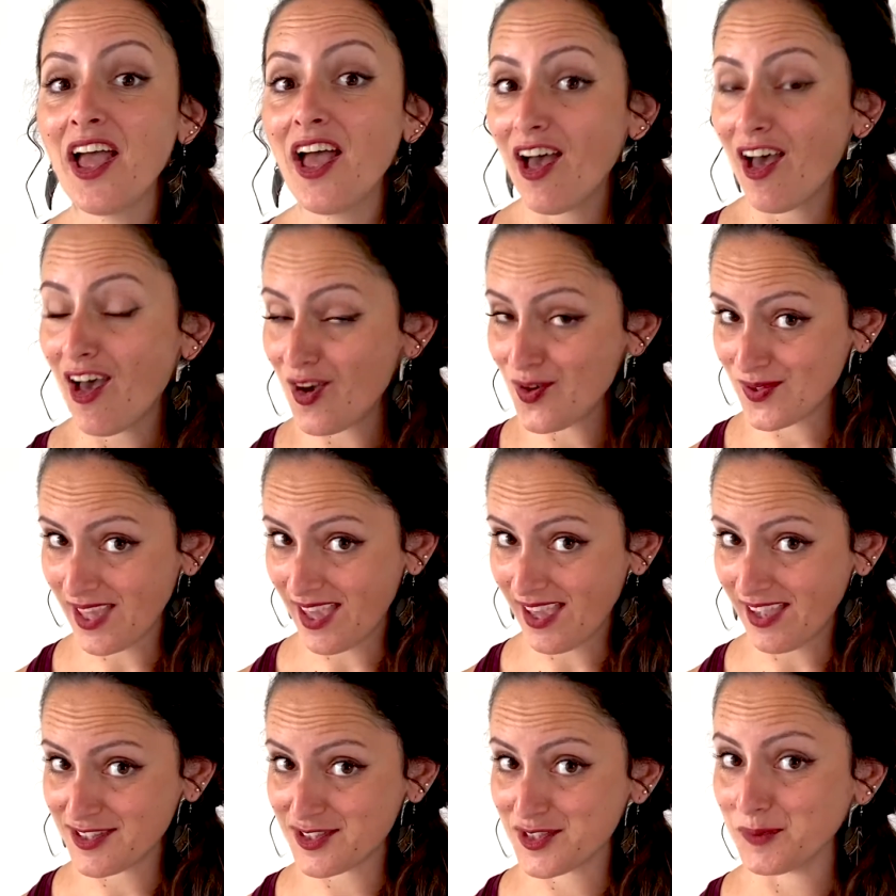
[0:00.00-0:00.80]

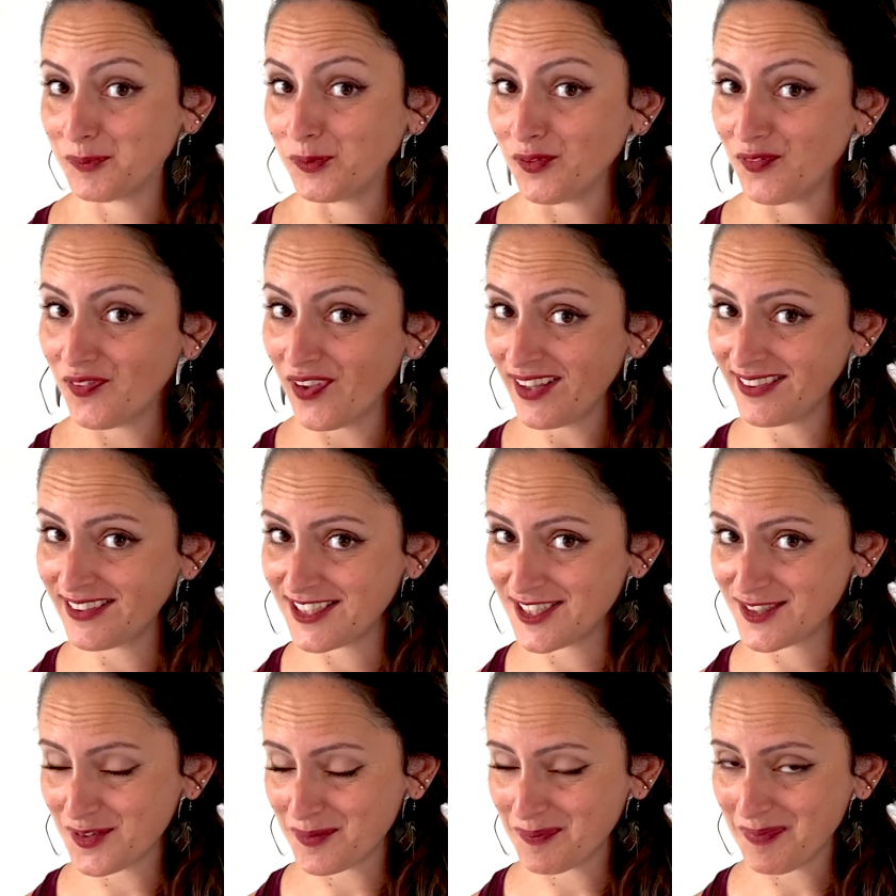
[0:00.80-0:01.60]
Okay, to prevent
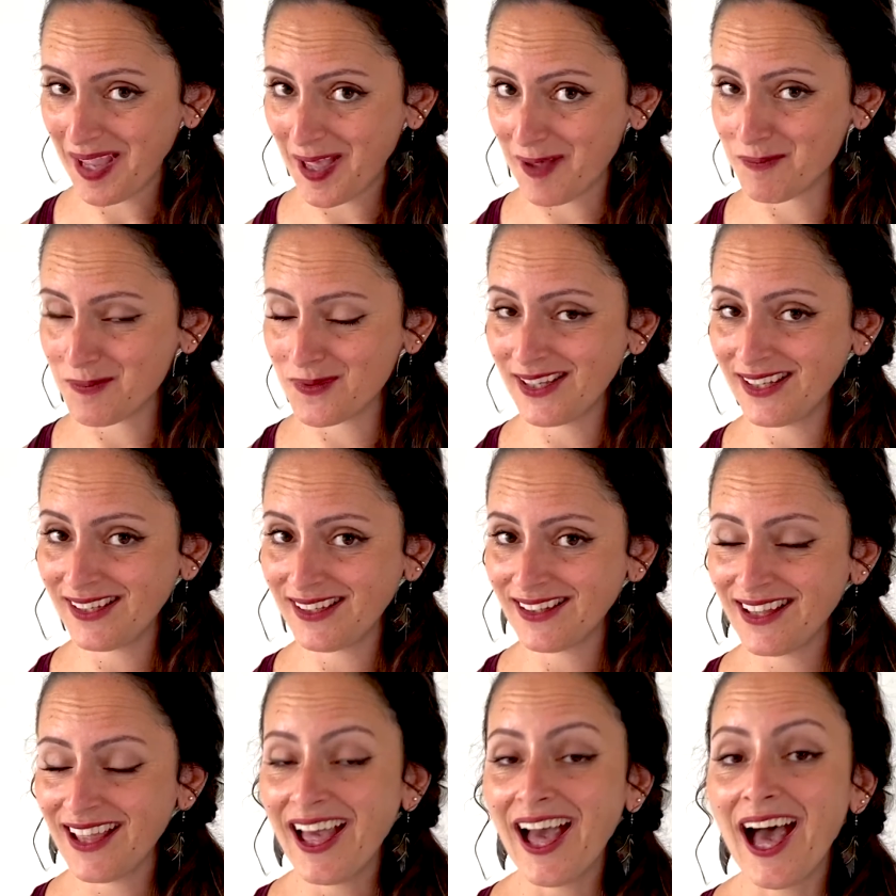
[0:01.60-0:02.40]
this from happening,